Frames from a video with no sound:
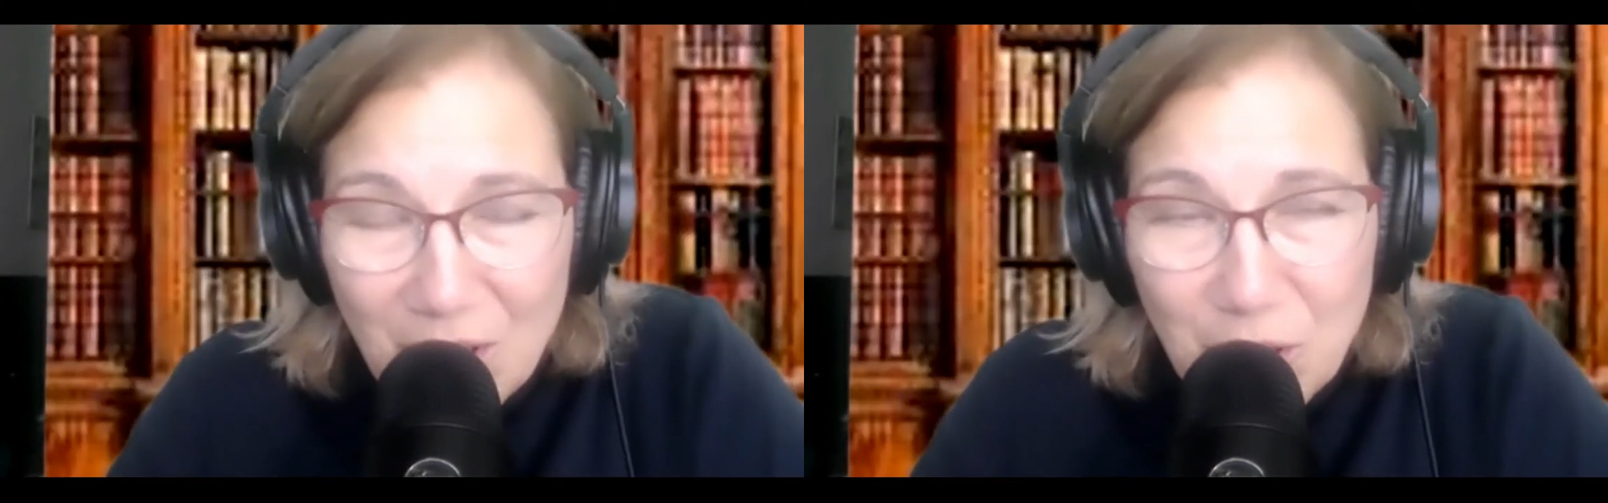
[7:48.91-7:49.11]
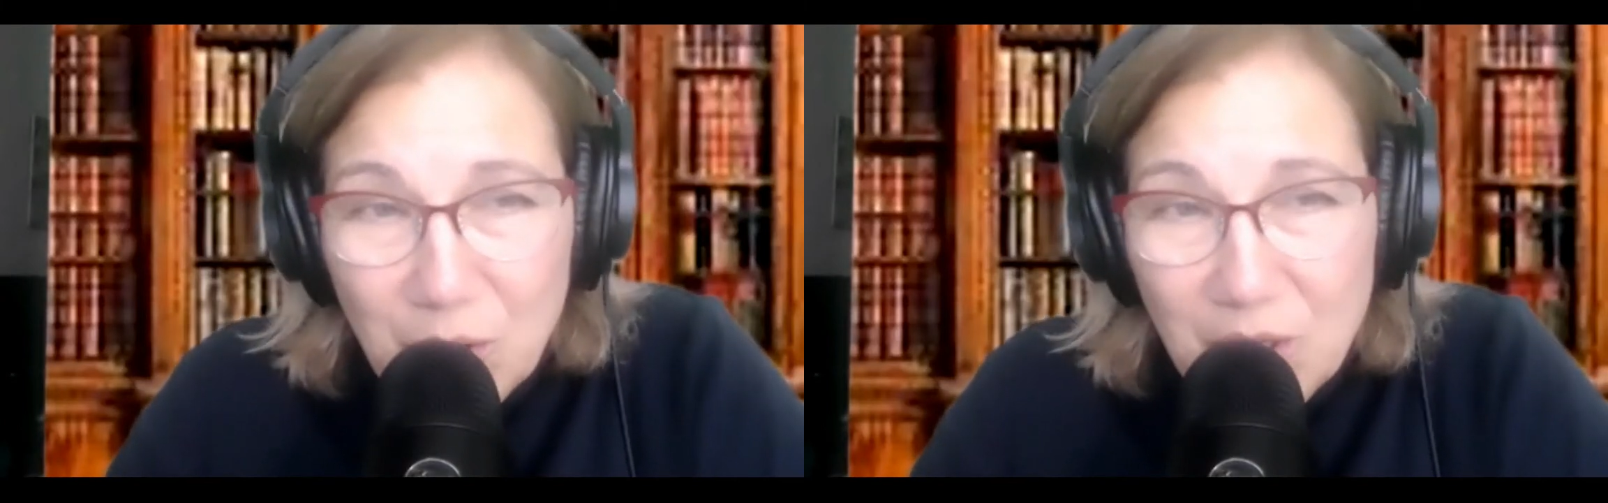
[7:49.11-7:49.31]

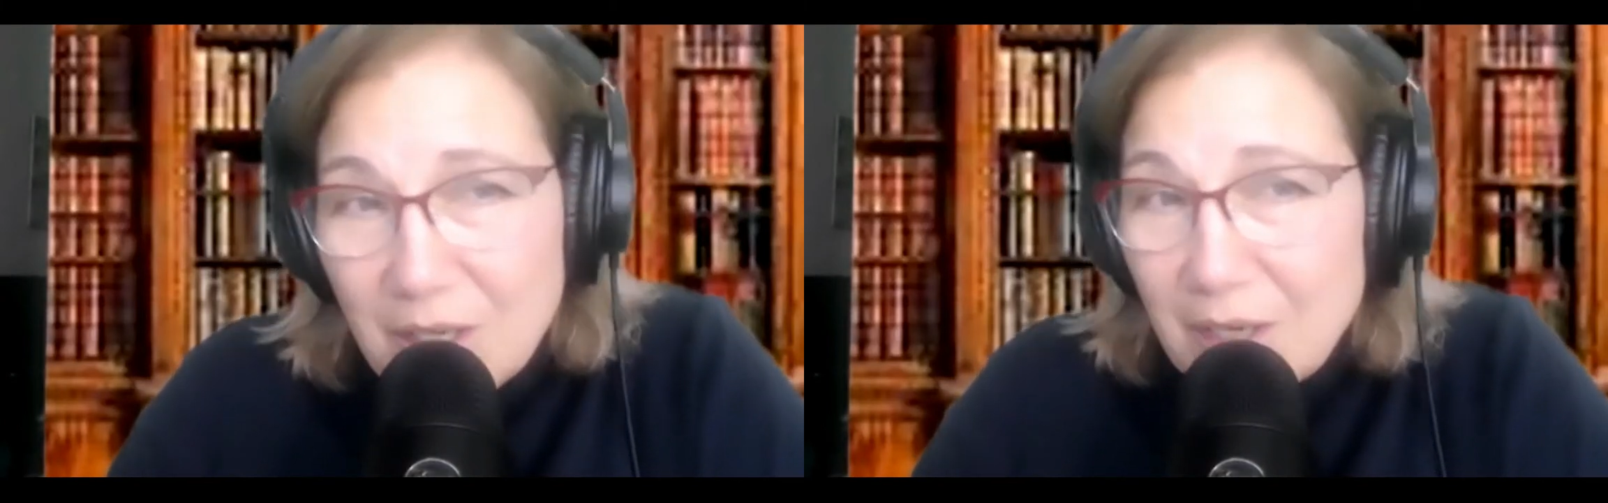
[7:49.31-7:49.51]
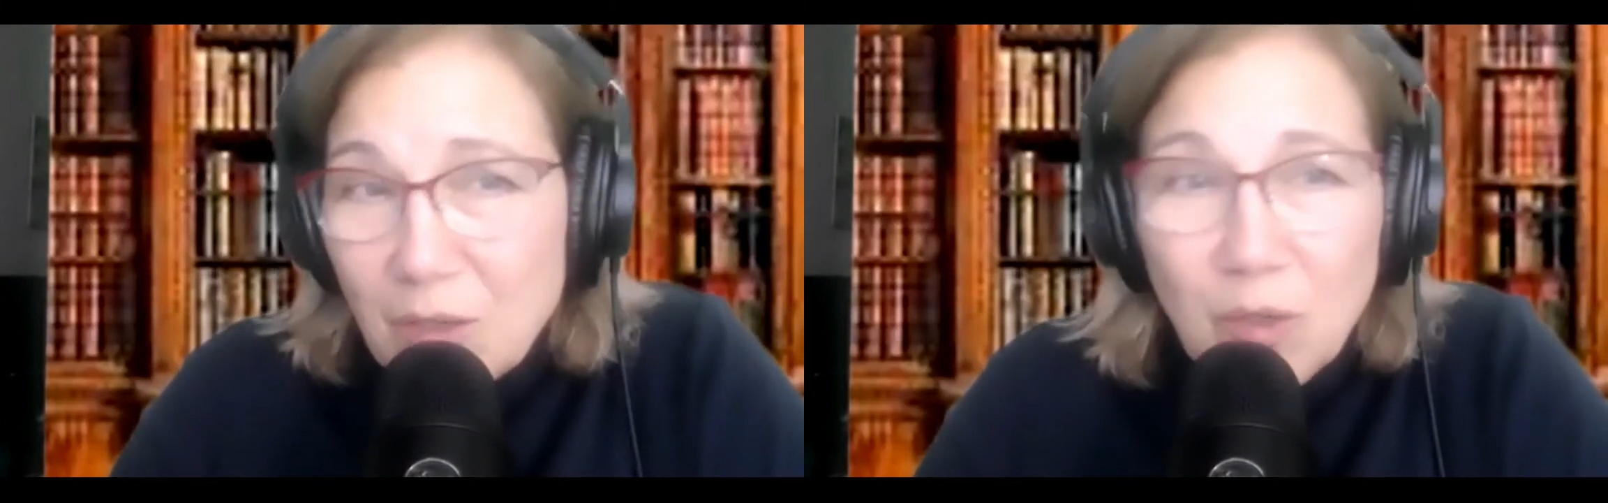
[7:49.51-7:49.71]
you can
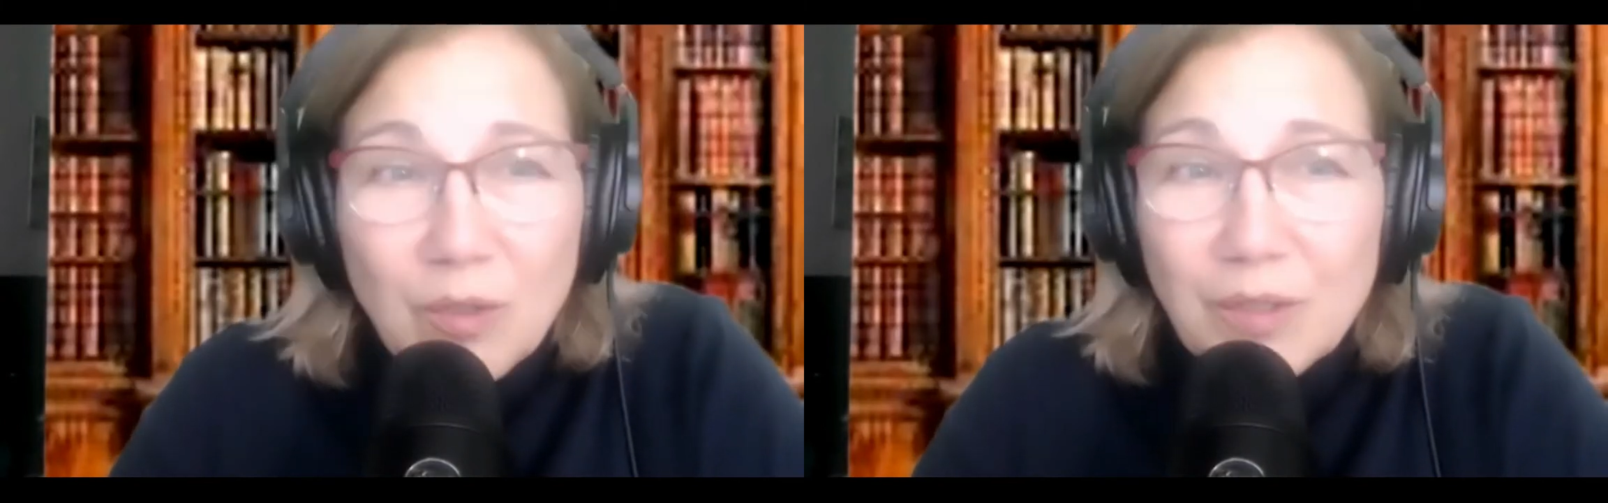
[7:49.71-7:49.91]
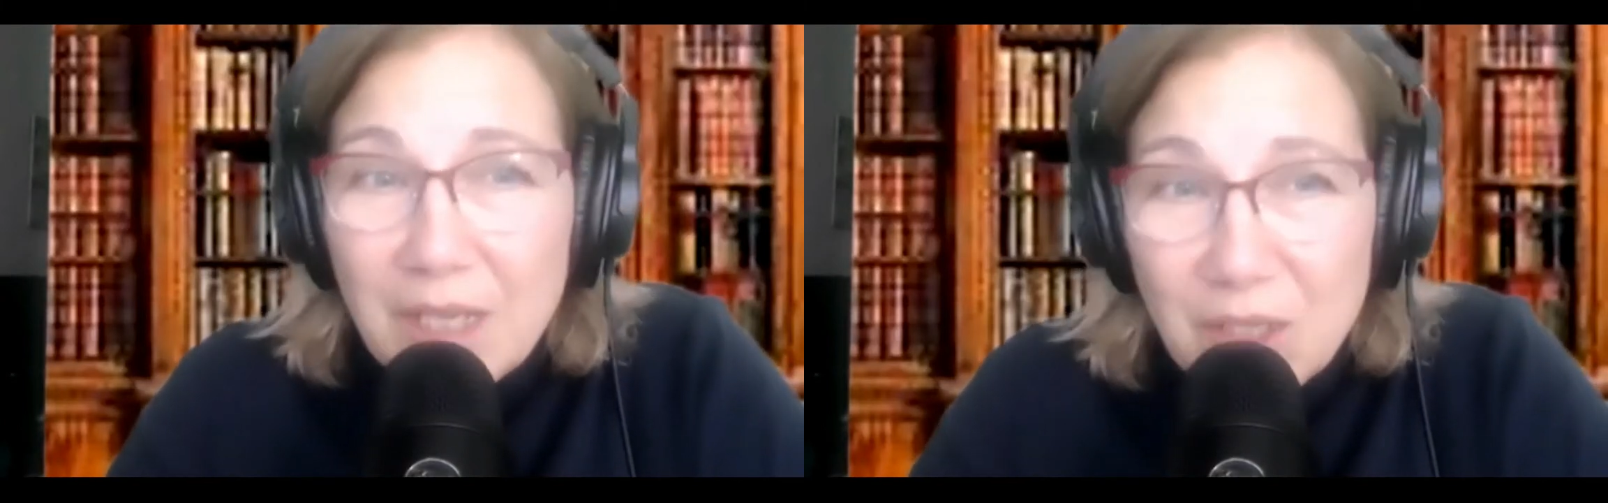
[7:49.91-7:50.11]
get a
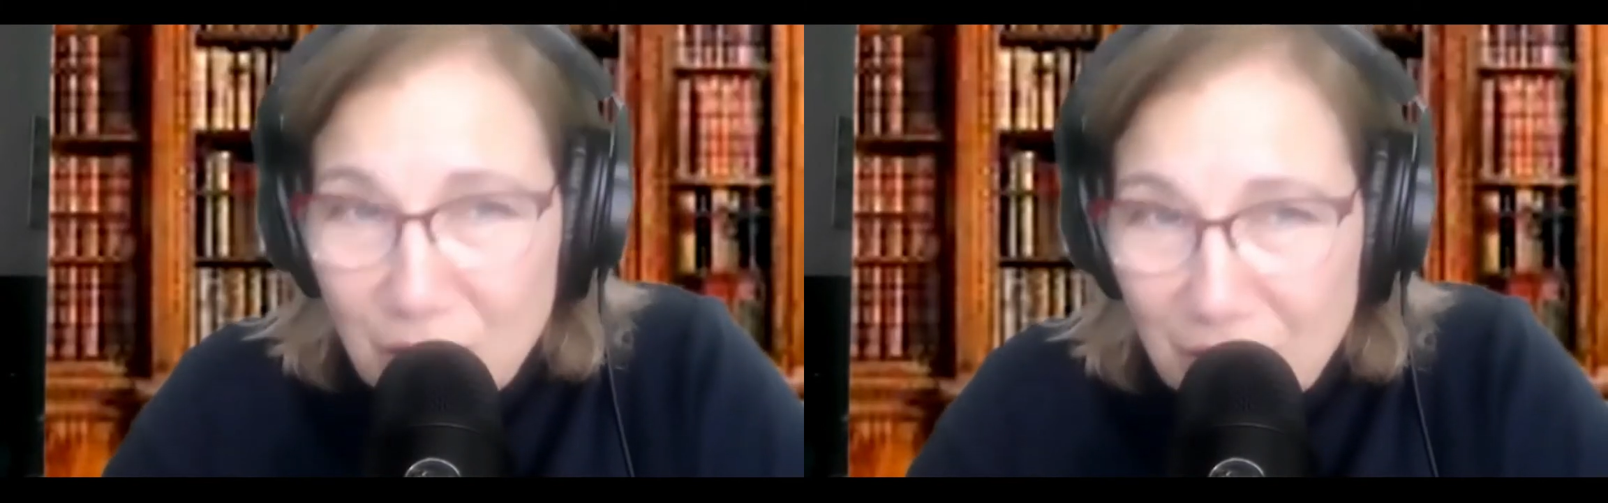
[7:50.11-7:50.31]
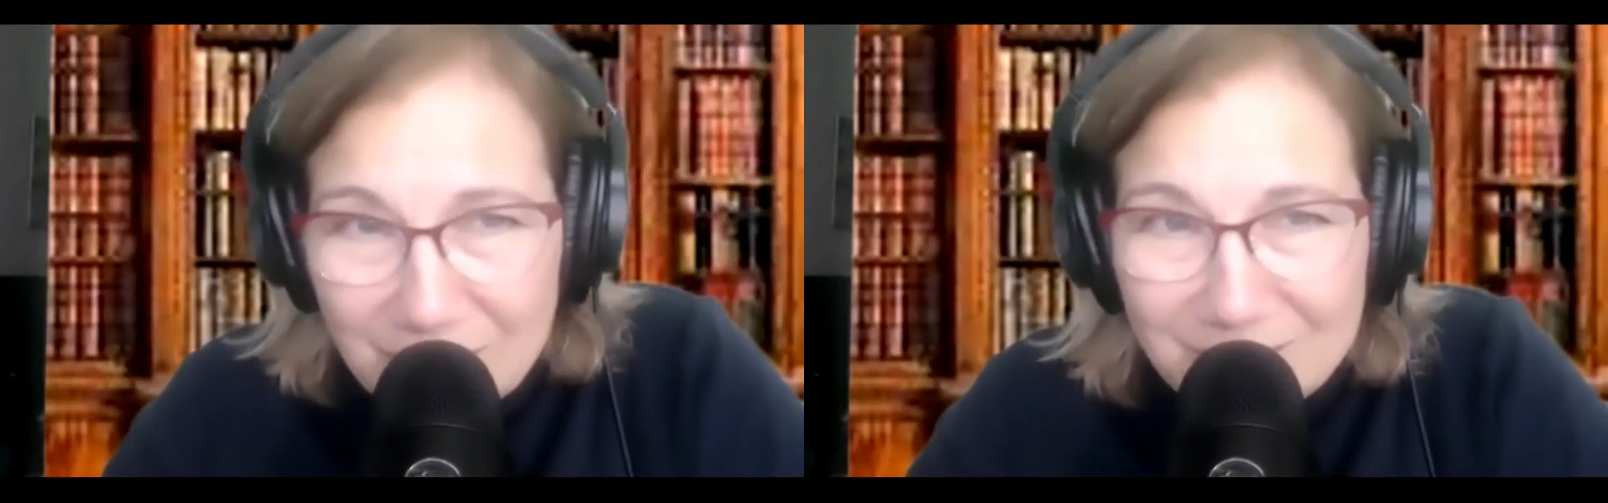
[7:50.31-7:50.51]
whole
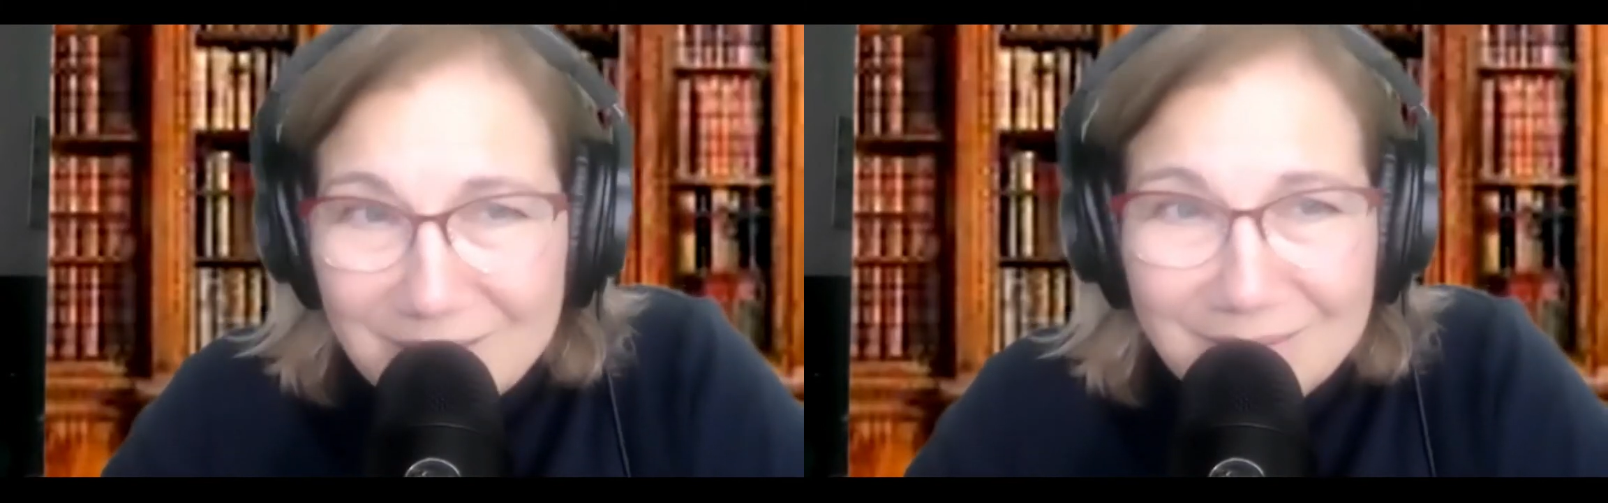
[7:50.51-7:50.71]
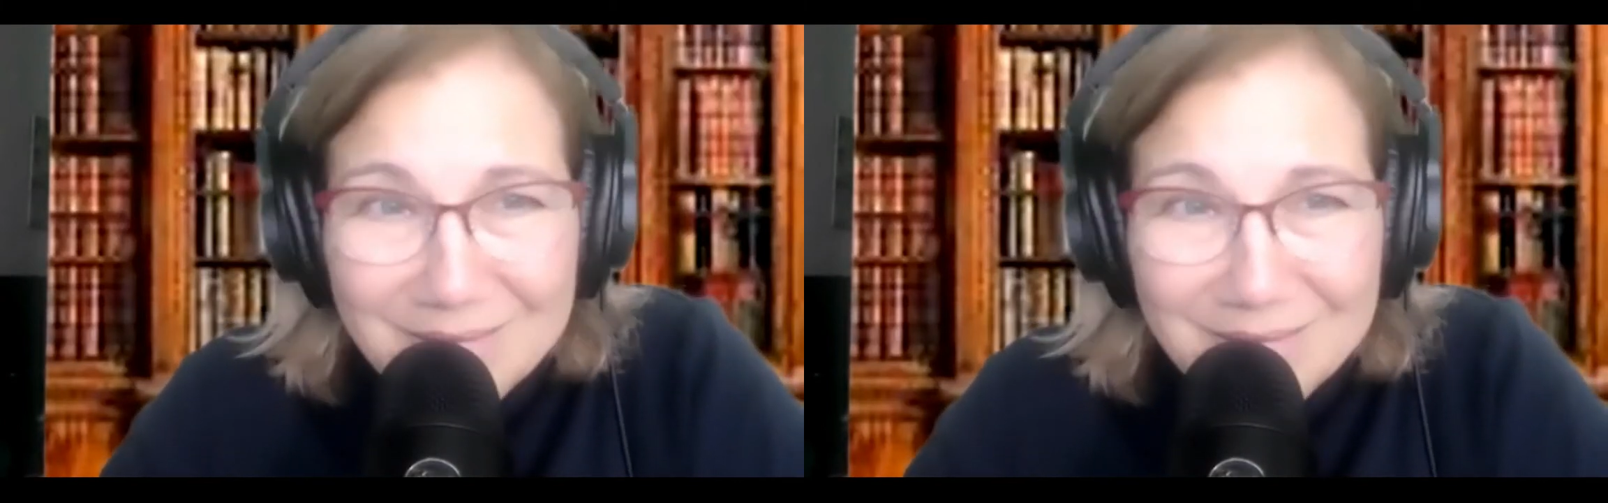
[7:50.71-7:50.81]
nation